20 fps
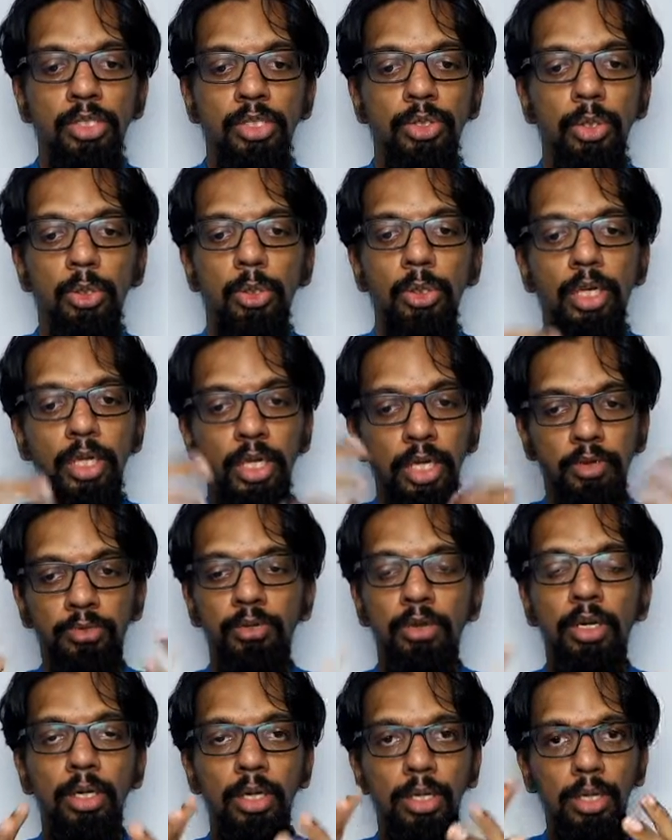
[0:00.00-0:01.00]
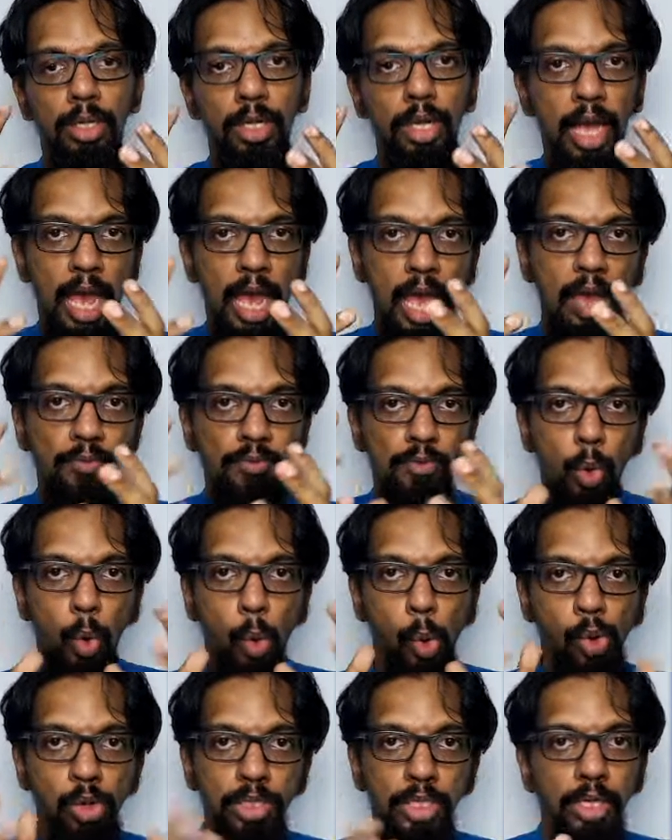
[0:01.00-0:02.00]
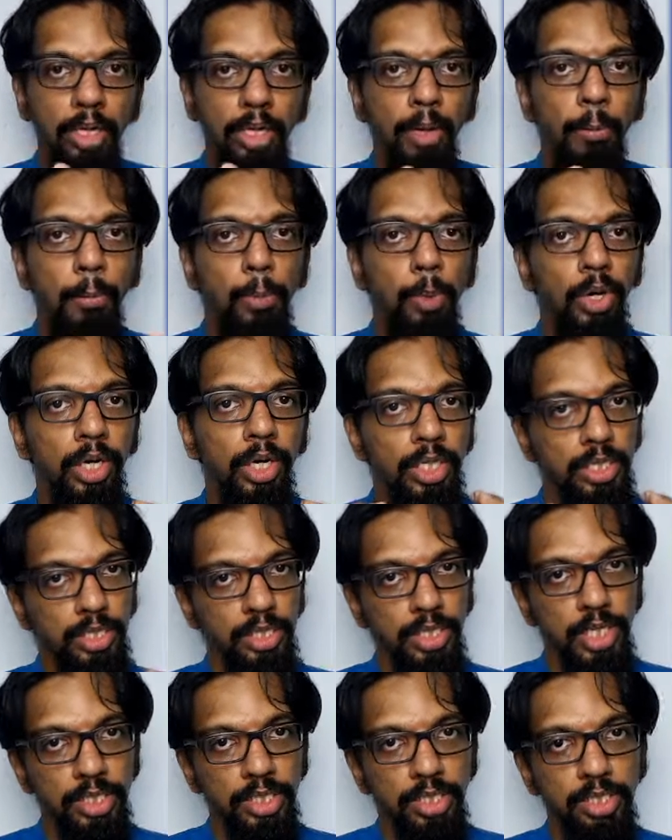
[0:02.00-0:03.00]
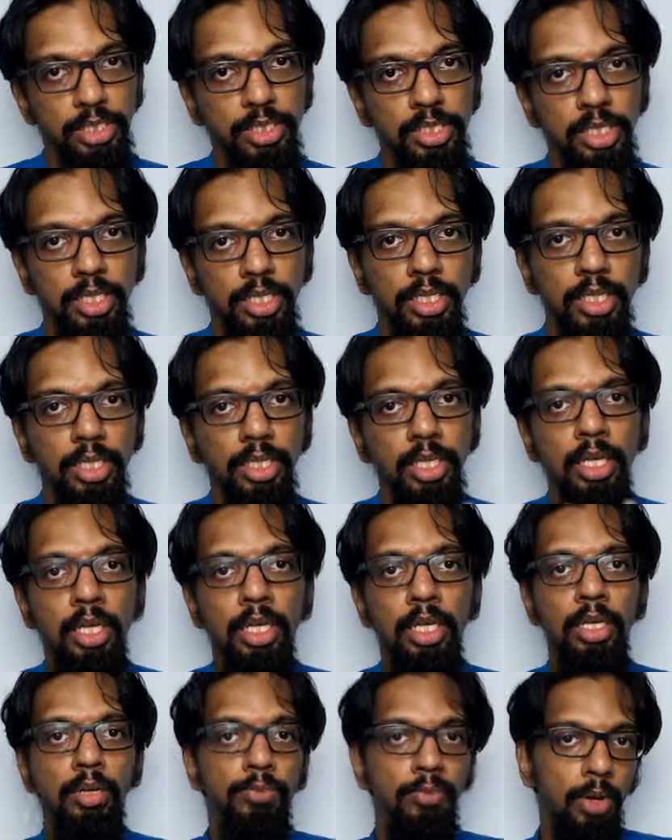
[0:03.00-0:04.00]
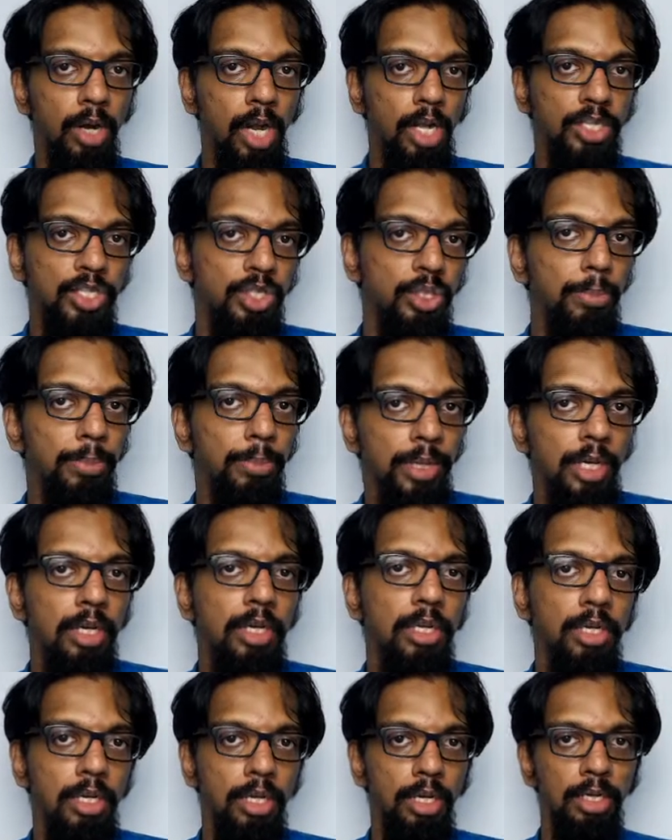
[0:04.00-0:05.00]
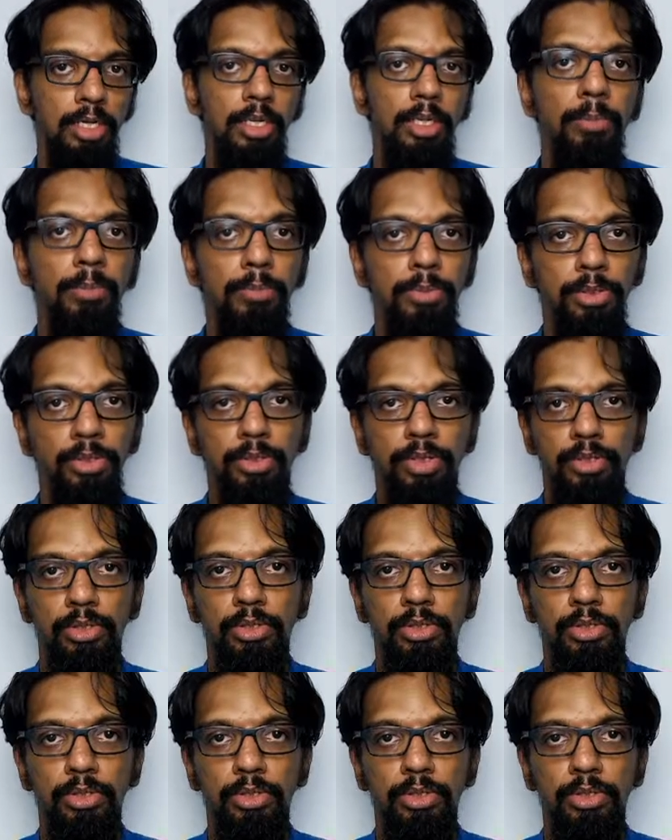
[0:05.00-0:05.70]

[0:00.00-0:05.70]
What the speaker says: So it will have all the components necessary for us to build a computer.